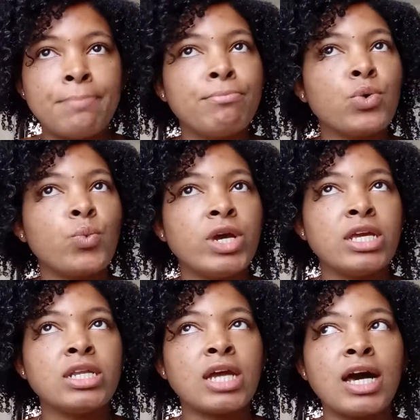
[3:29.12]

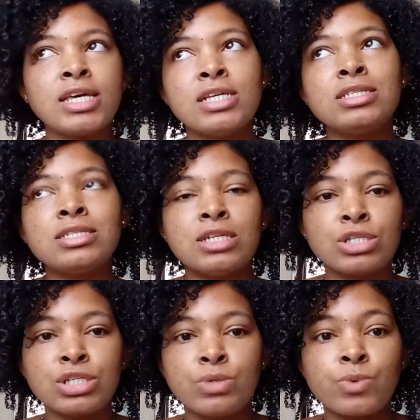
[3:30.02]
when I
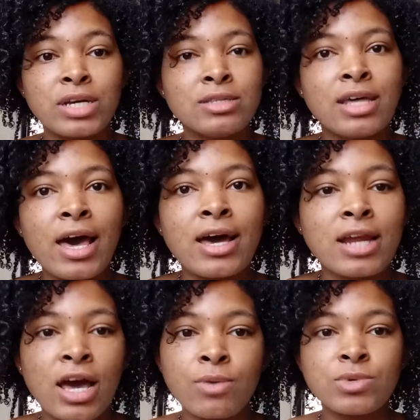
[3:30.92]
instantly read that,
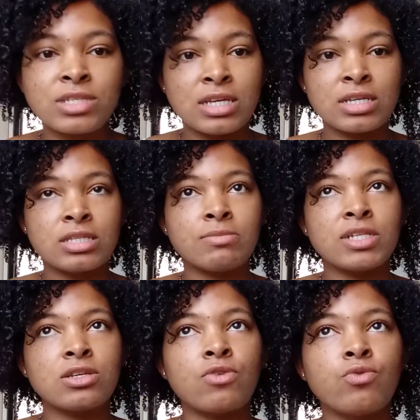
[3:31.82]
I was thinking to
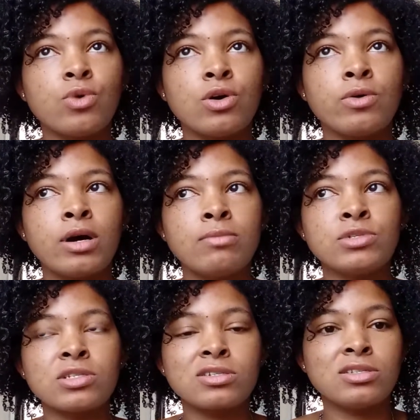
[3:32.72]
myself, well, I'm
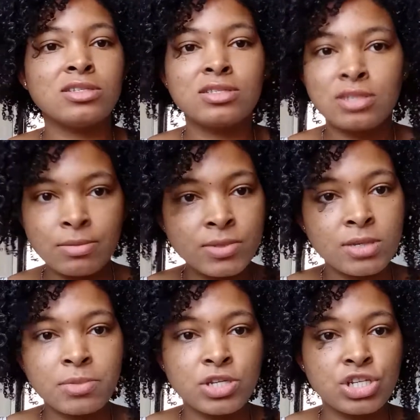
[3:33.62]
just going to skip
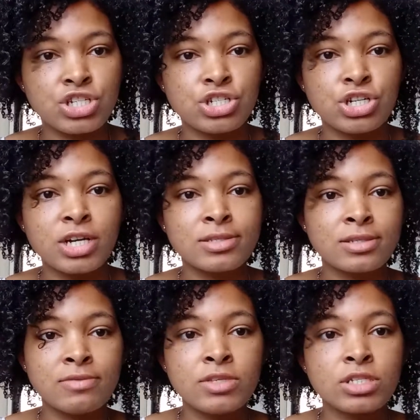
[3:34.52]
deep conditioner and
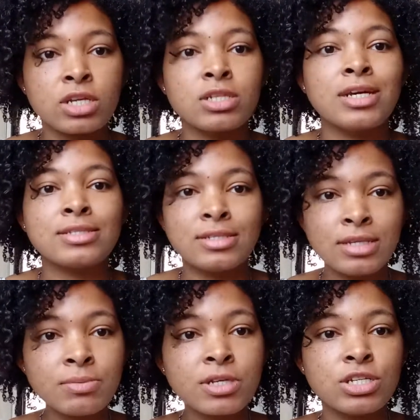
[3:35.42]
leave this on as a
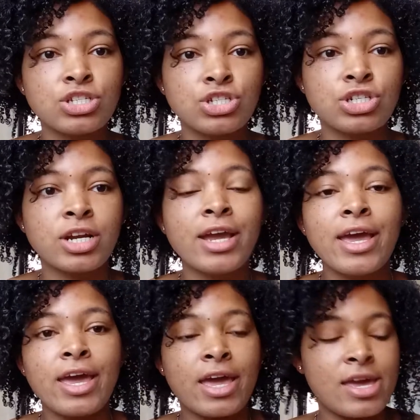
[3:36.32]
deep conditioner
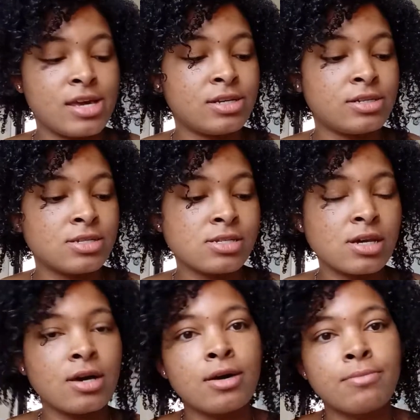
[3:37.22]
and
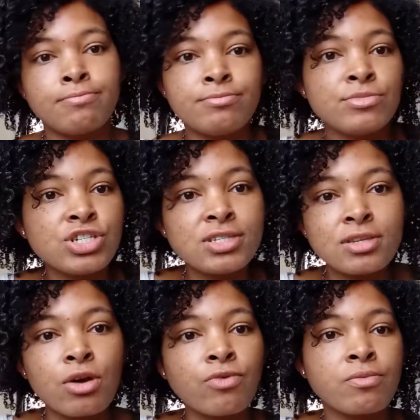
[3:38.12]
just
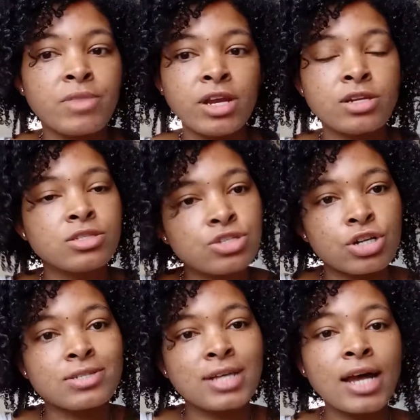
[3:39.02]
go from there and start
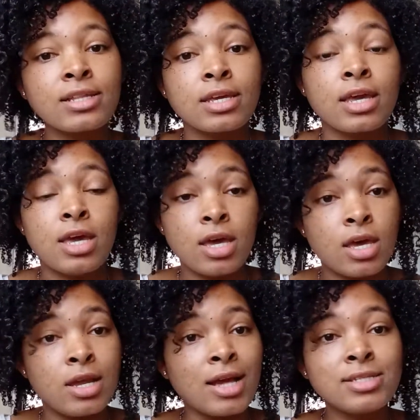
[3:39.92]
styling.
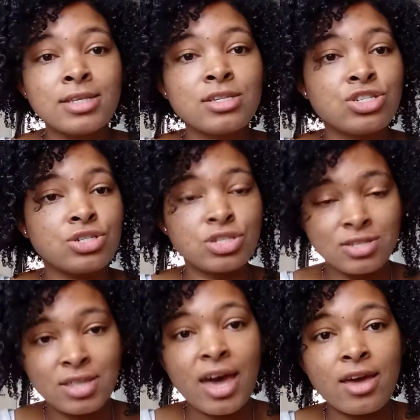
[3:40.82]
And I did just
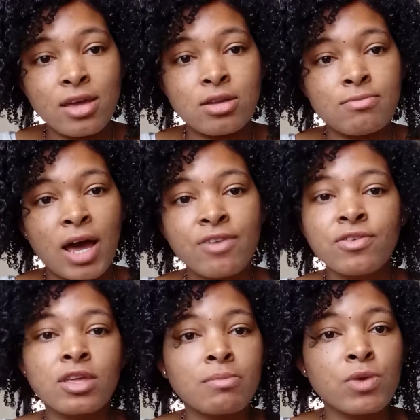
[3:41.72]
that, and I feel
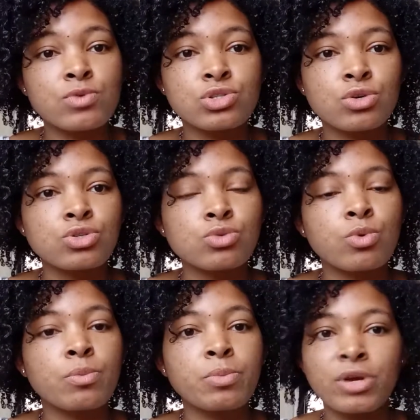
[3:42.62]
like my results were
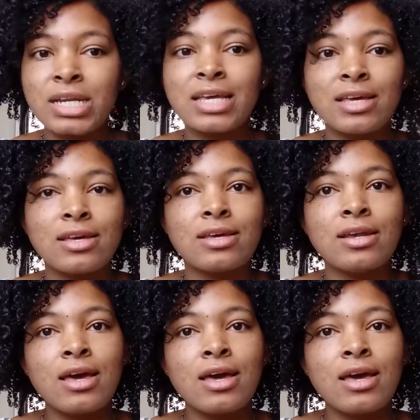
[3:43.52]
pretty good.